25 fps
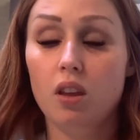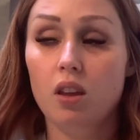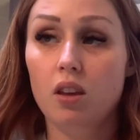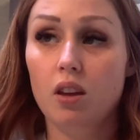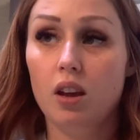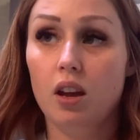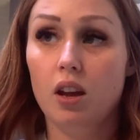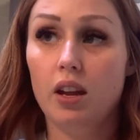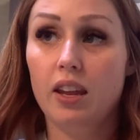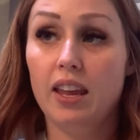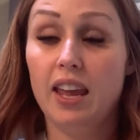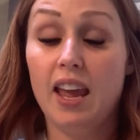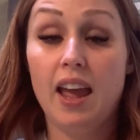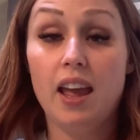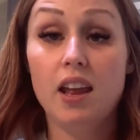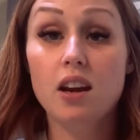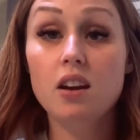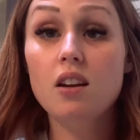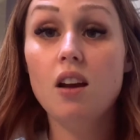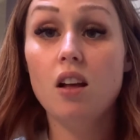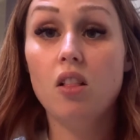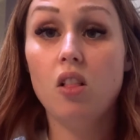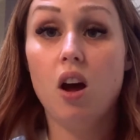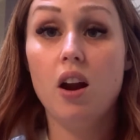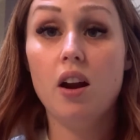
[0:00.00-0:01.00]
Again,
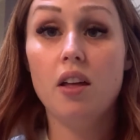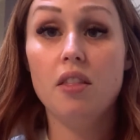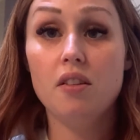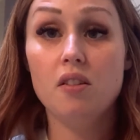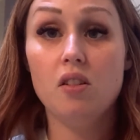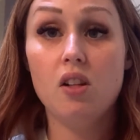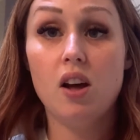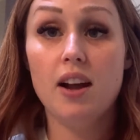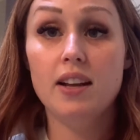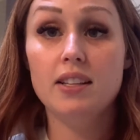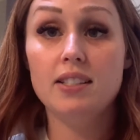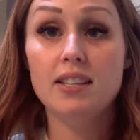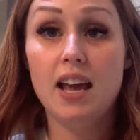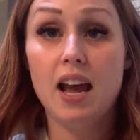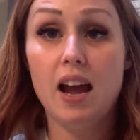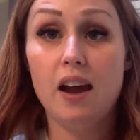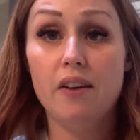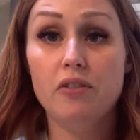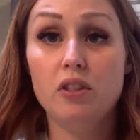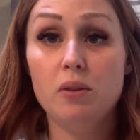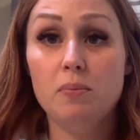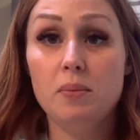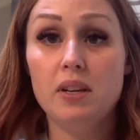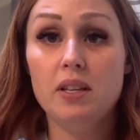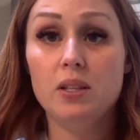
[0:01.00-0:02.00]
a lot of the lines have
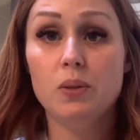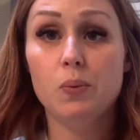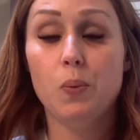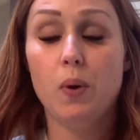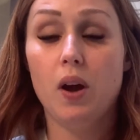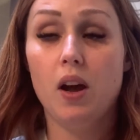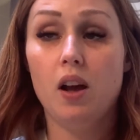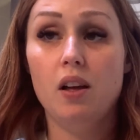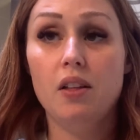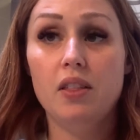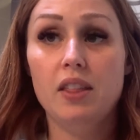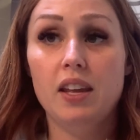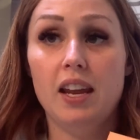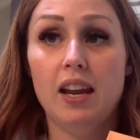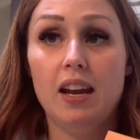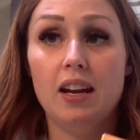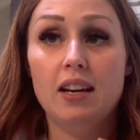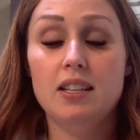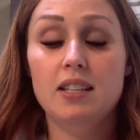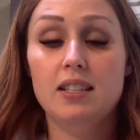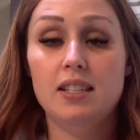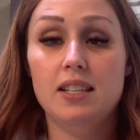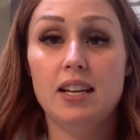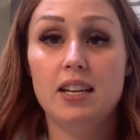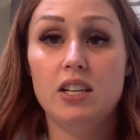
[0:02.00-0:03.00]
them as well. The
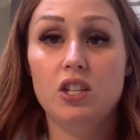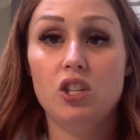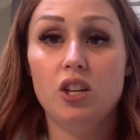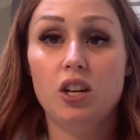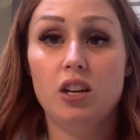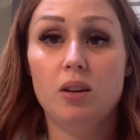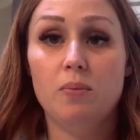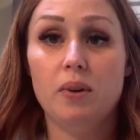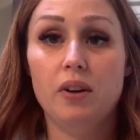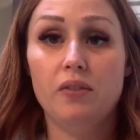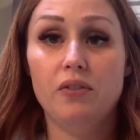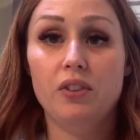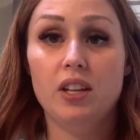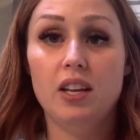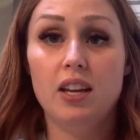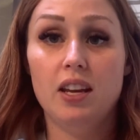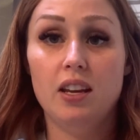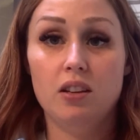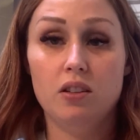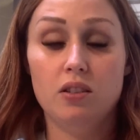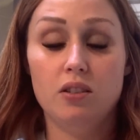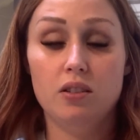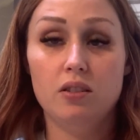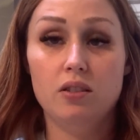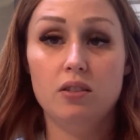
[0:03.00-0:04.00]
Anastasia Beverly
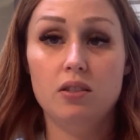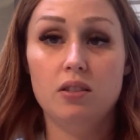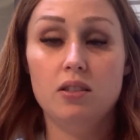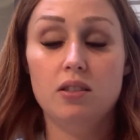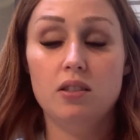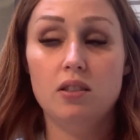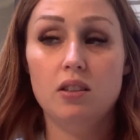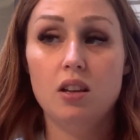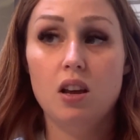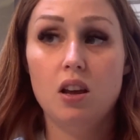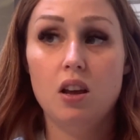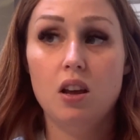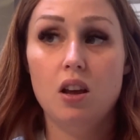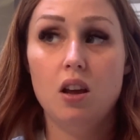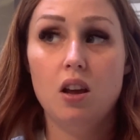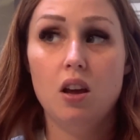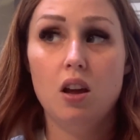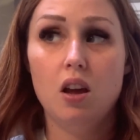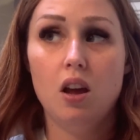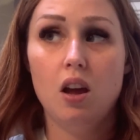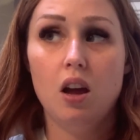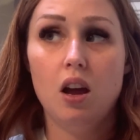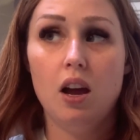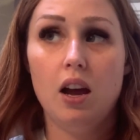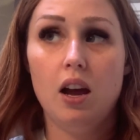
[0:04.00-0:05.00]
Hills,
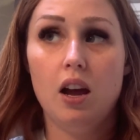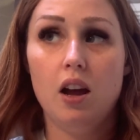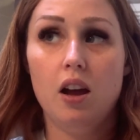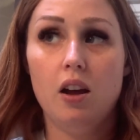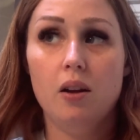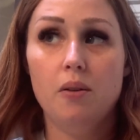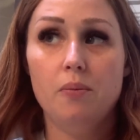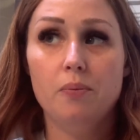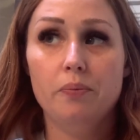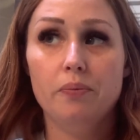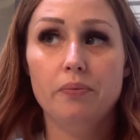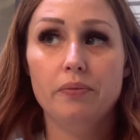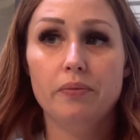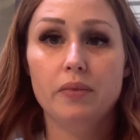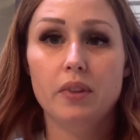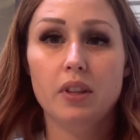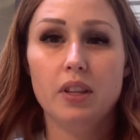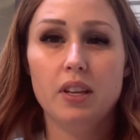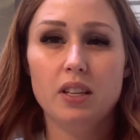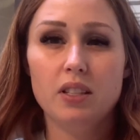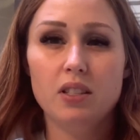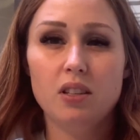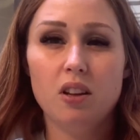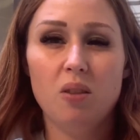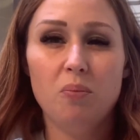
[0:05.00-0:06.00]
I think
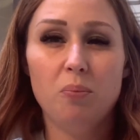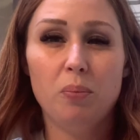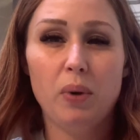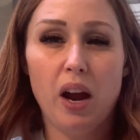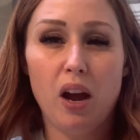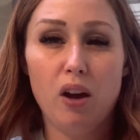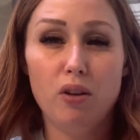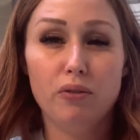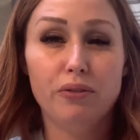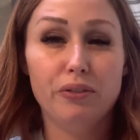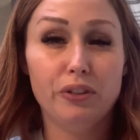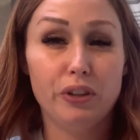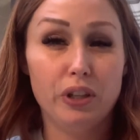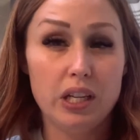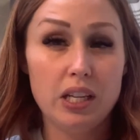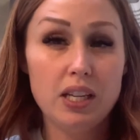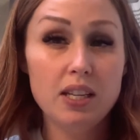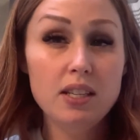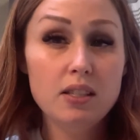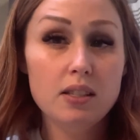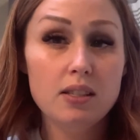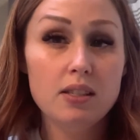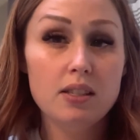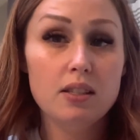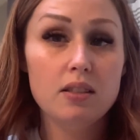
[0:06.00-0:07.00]
it's called Brow
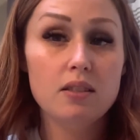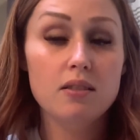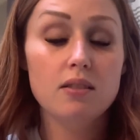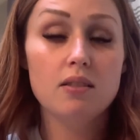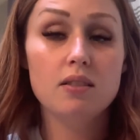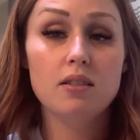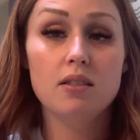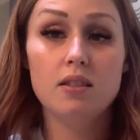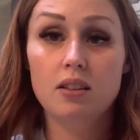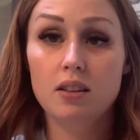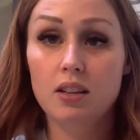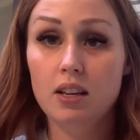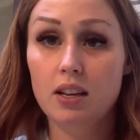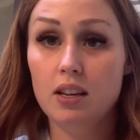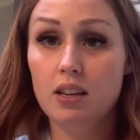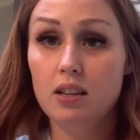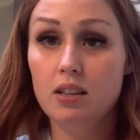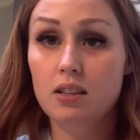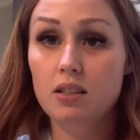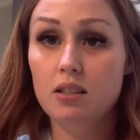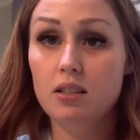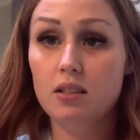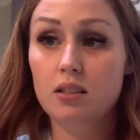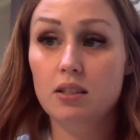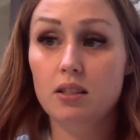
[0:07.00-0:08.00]
Freeze,
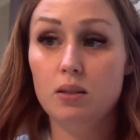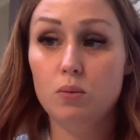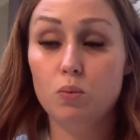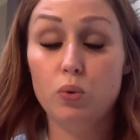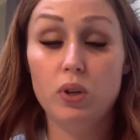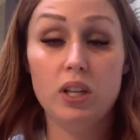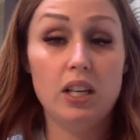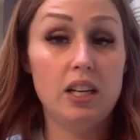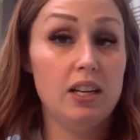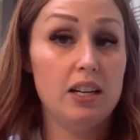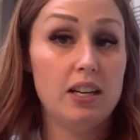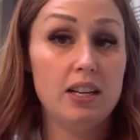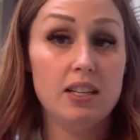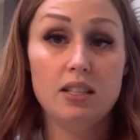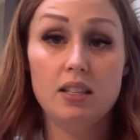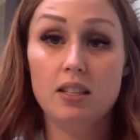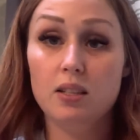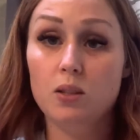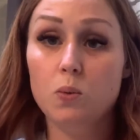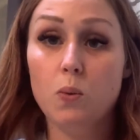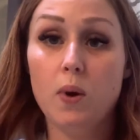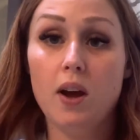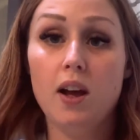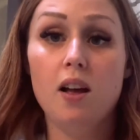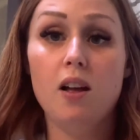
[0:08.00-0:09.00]
is really nice as
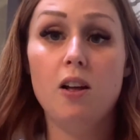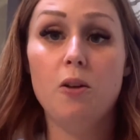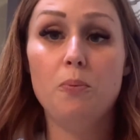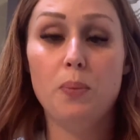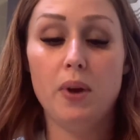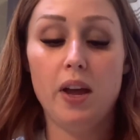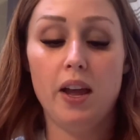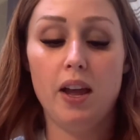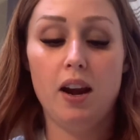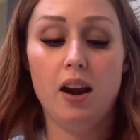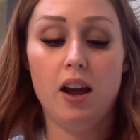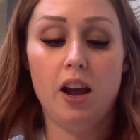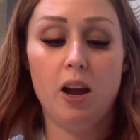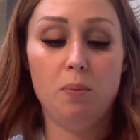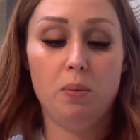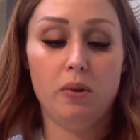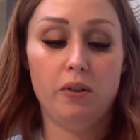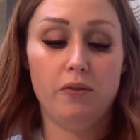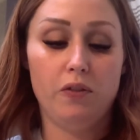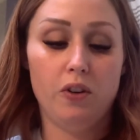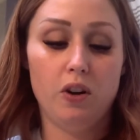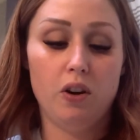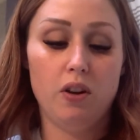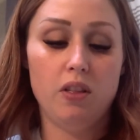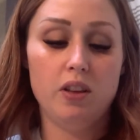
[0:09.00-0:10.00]
well, but I
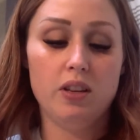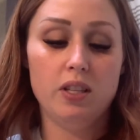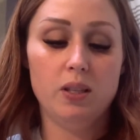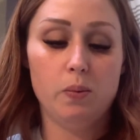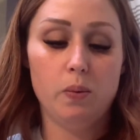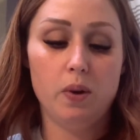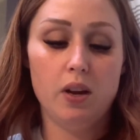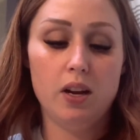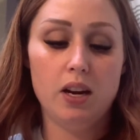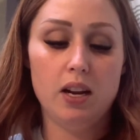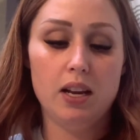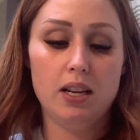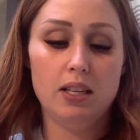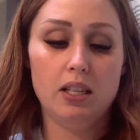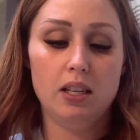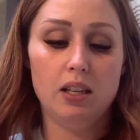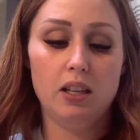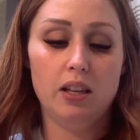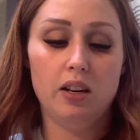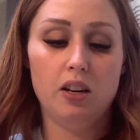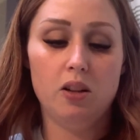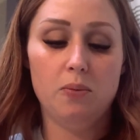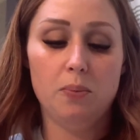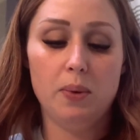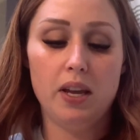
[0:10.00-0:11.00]
prefer this one. It's a
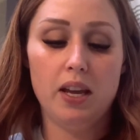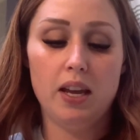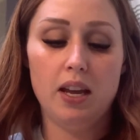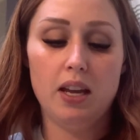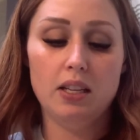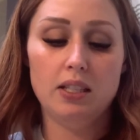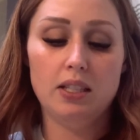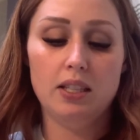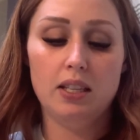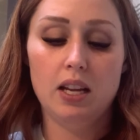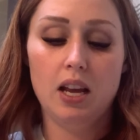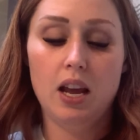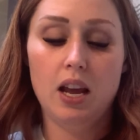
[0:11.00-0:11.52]
little bit